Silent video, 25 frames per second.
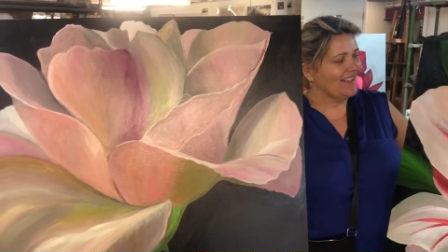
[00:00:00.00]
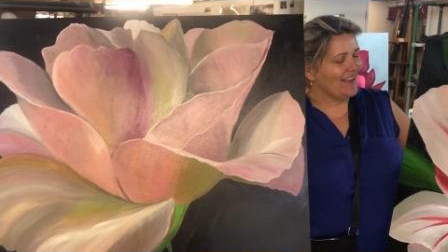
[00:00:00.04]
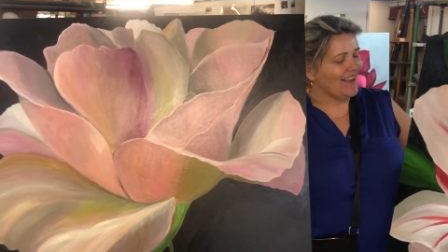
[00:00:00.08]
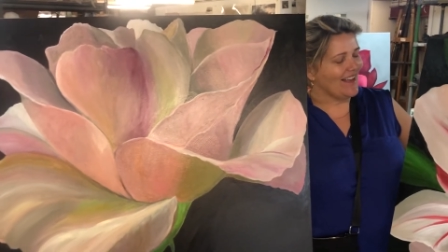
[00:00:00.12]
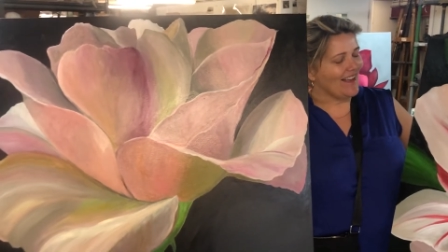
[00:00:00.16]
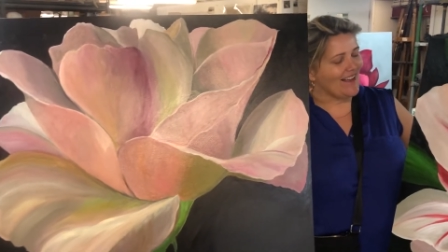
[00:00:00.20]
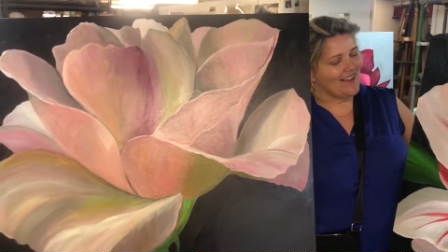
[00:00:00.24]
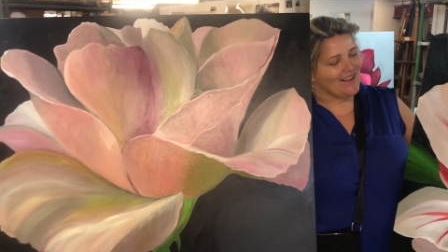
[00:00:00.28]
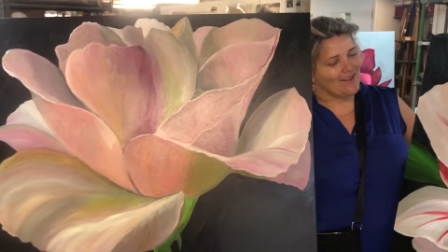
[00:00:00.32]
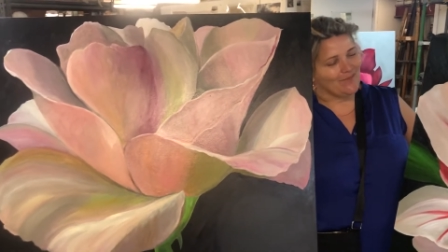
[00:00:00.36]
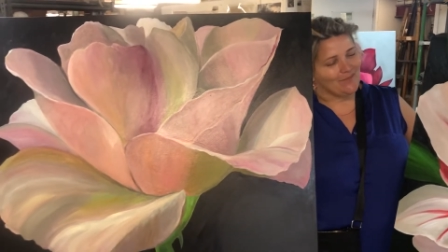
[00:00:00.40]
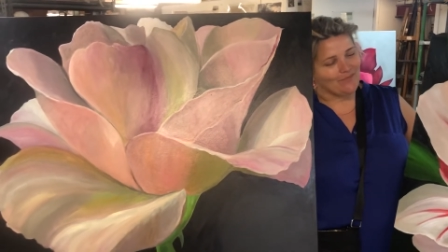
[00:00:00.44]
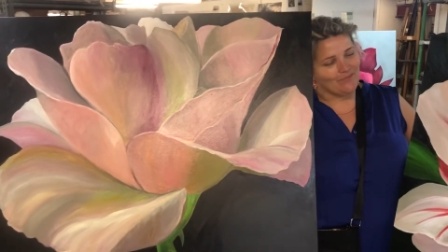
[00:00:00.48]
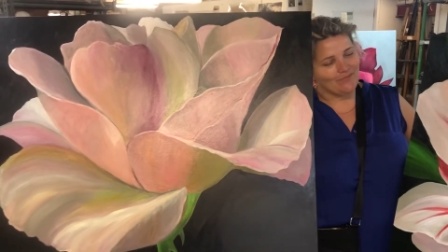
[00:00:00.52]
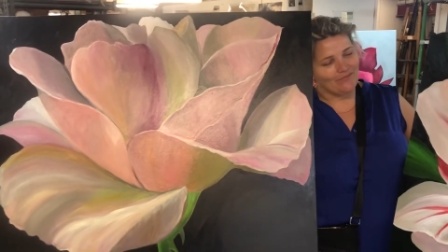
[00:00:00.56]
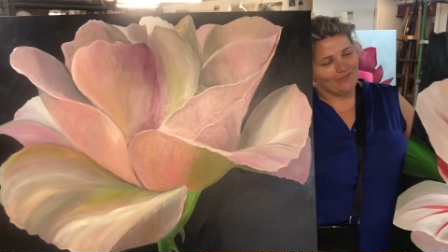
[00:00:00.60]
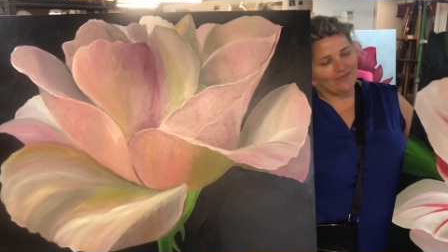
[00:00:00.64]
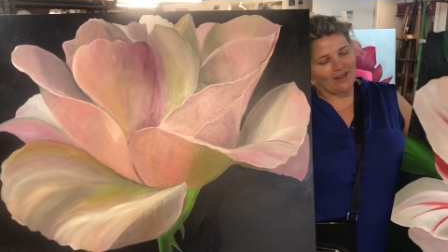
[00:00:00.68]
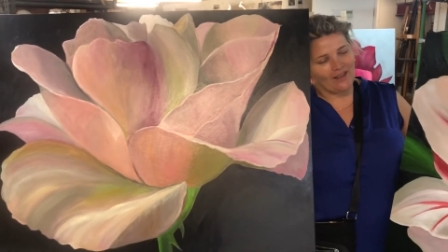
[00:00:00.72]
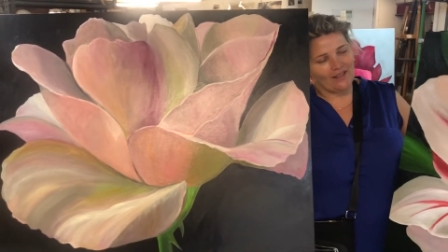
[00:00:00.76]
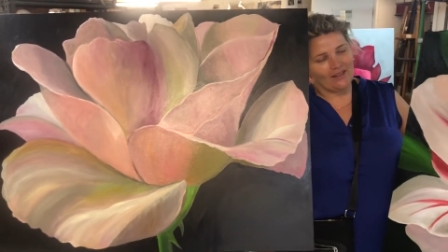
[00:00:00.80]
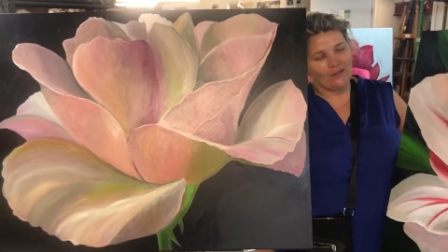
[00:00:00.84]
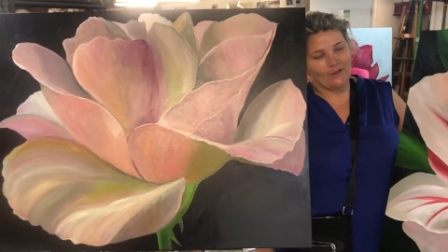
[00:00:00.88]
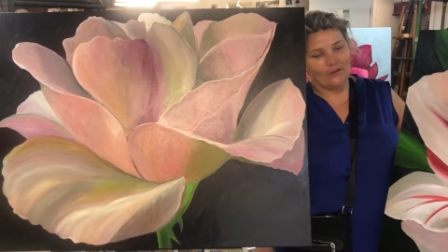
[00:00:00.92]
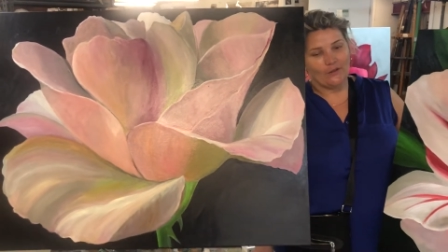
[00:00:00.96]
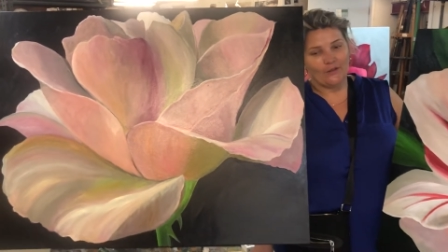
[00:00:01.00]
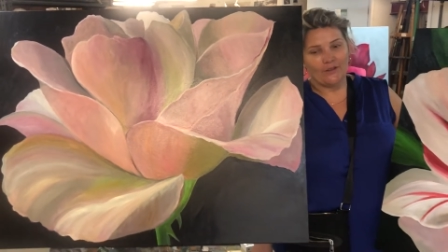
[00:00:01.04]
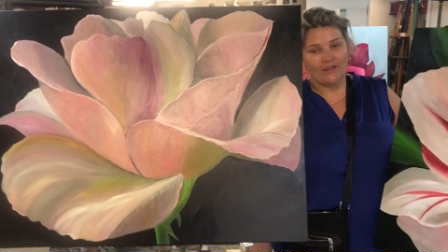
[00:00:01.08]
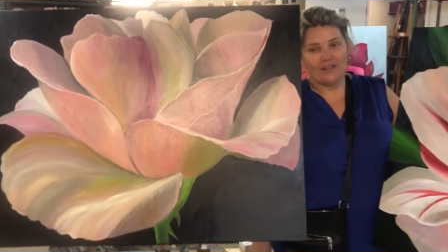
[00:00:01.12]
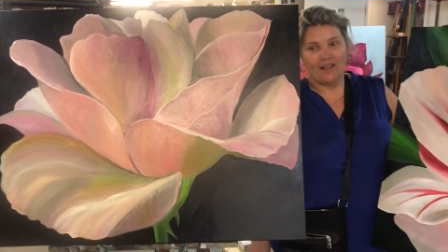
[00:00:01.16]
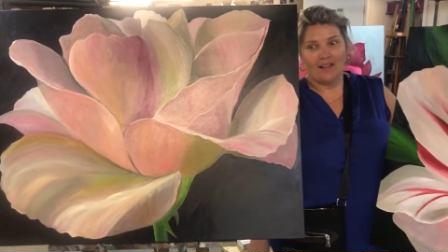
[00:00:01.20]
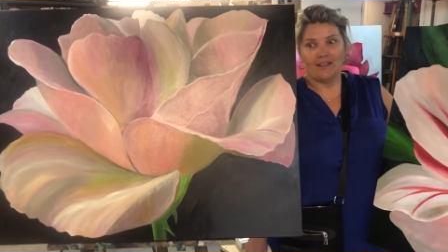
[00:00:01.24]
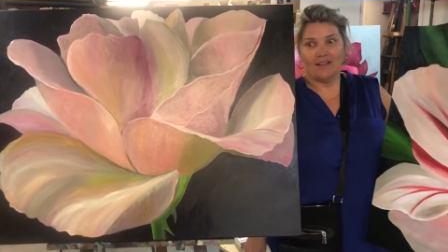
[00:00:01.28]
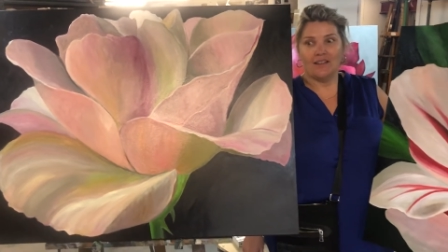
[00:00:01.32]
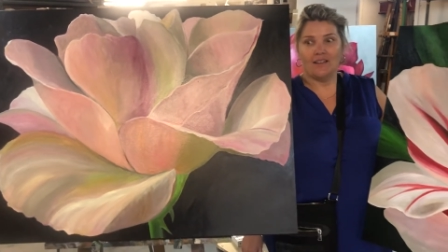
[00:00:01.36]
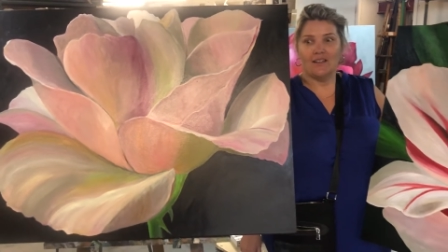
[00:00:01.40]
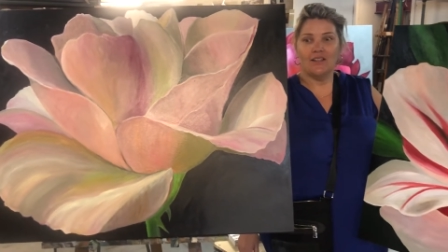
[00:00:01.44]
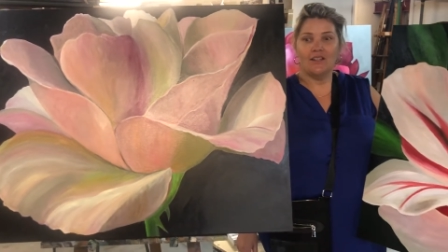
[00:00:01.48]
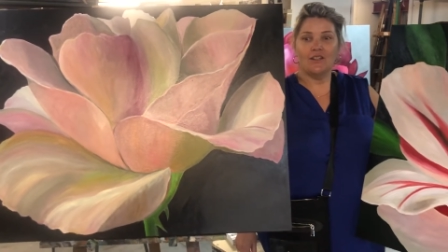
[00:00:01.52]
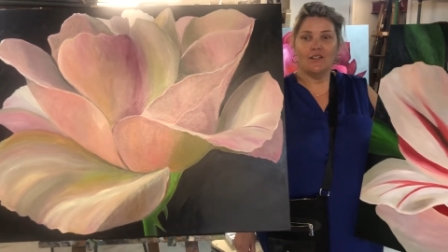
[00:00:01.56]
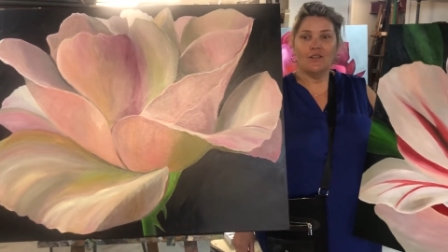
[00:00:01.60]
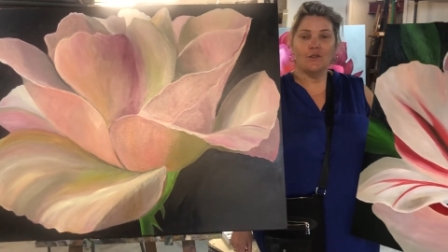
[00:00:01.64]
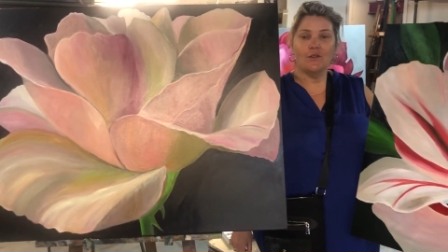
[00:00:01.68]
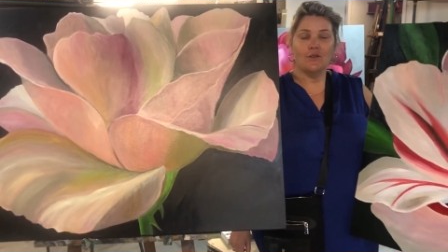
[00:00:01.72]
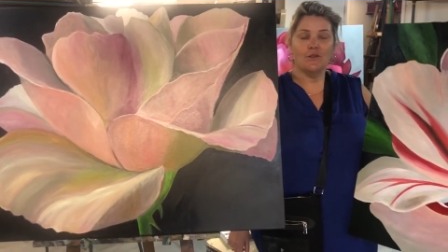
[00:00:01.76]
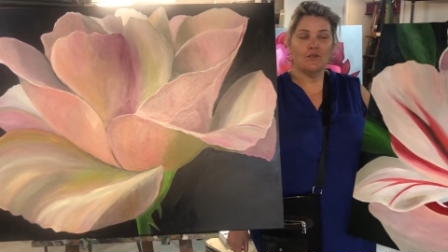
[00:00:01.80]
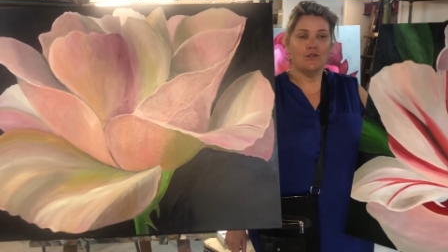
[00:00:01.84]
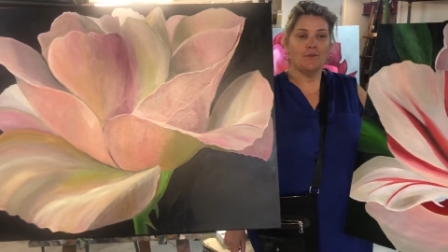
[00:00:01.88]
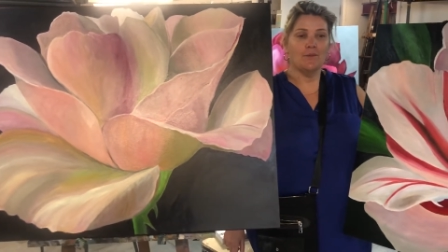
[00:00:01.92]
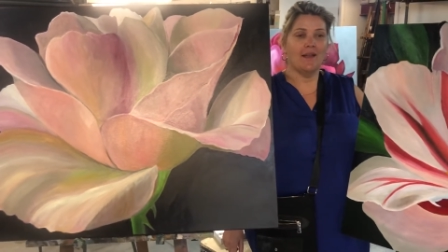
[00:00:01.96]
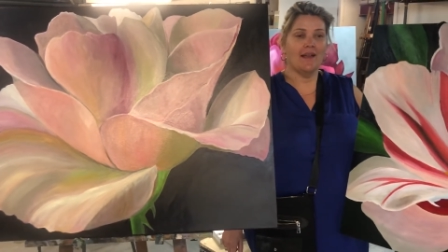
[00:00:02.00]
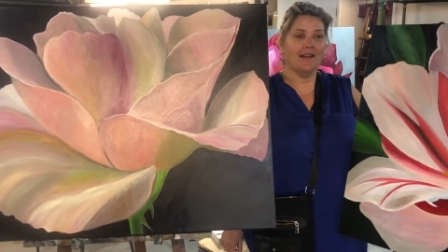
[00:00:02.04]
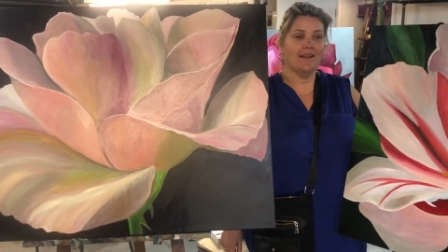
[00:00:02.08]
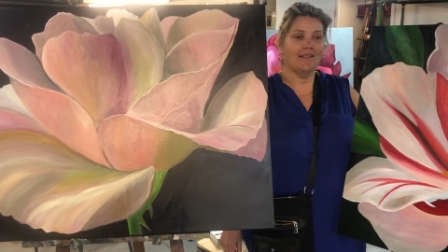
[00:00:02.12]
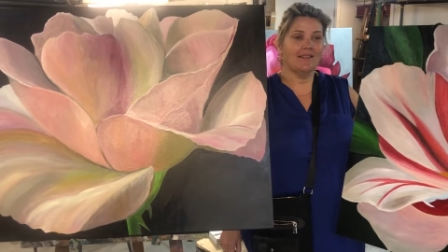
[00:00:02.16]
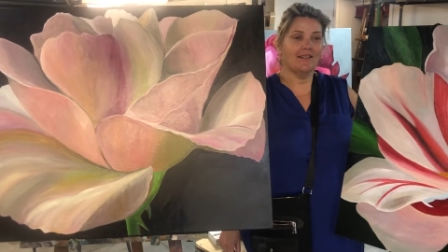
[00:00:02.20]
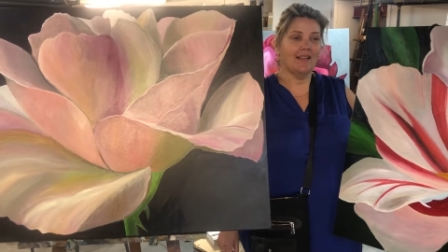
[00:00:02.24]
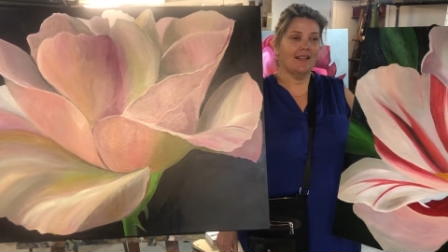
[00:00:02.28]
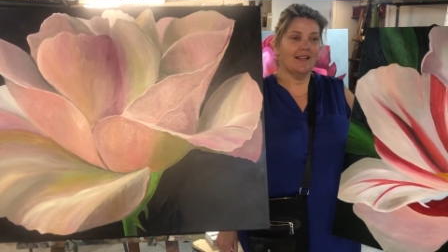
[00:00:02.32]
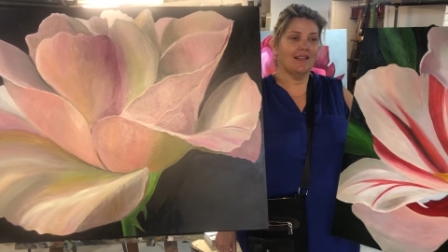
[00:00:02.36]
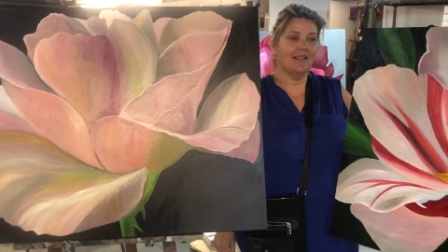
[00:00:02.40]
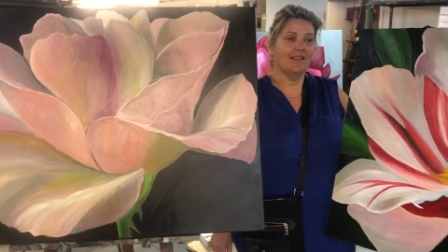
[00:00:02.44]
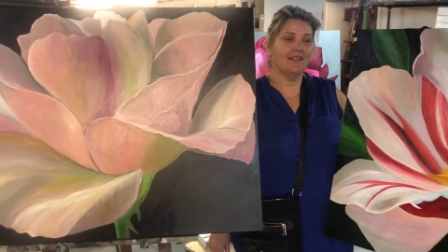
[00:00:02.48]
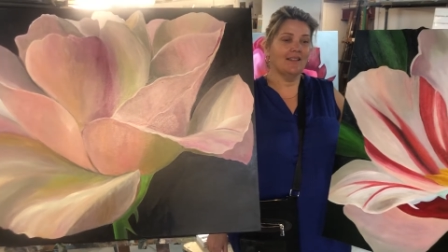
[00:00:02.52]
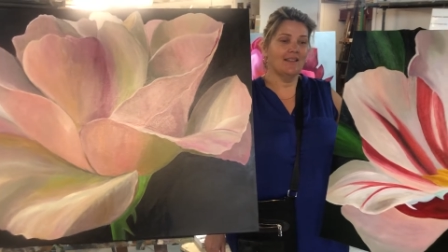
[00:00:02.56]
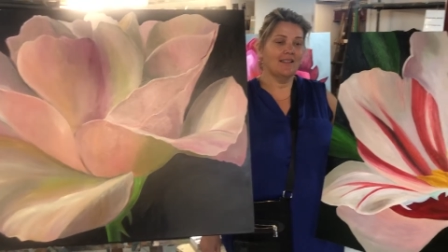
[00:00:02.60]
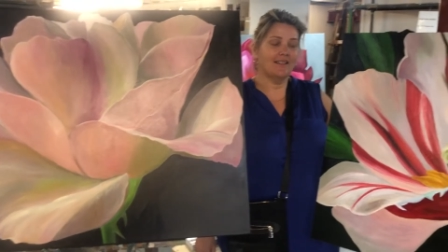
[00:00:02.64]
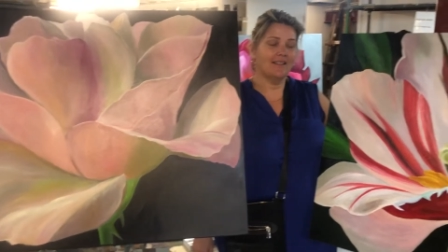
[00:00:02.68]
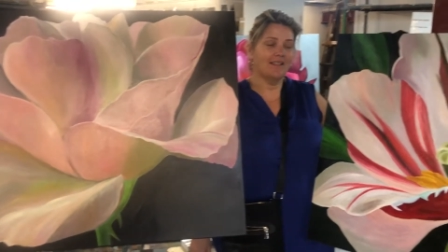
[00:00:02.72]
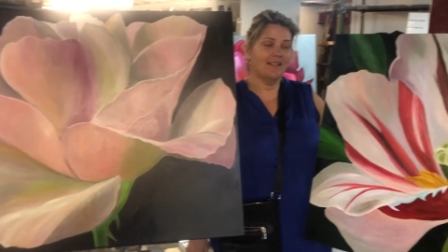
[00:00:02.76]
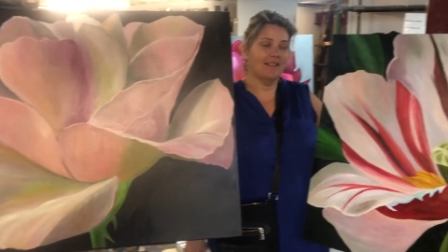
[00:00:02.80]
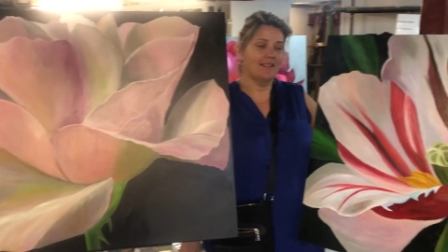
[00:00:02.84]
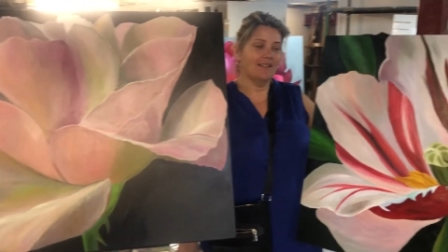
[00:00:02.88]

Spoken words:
I learned a huge amount, and it's